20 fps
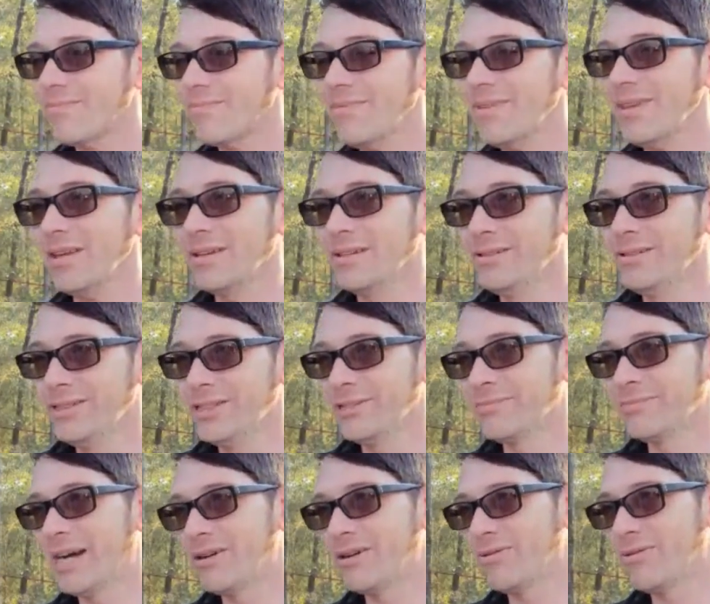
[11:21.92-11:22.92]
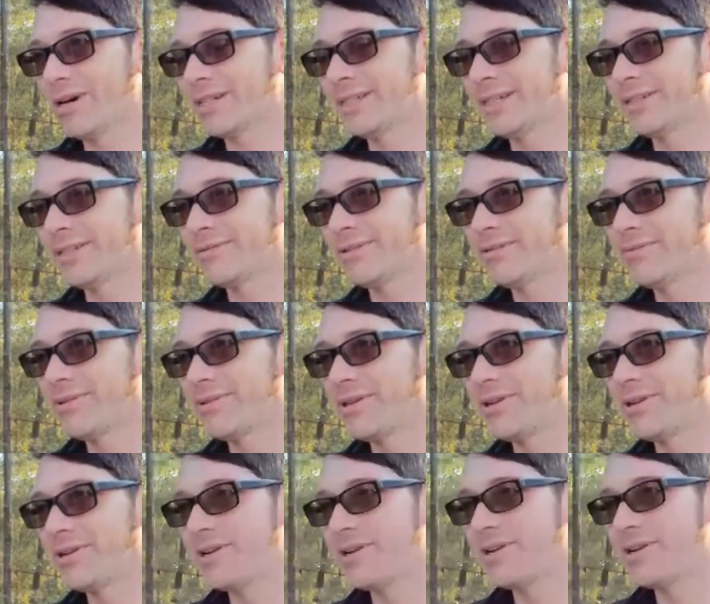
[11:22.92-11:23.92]
some guy walking in the room with a
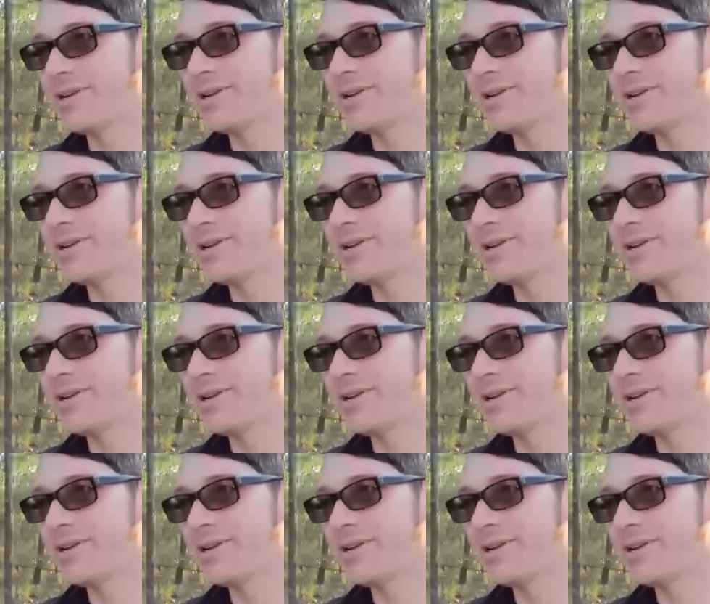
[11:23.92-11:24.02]
dog.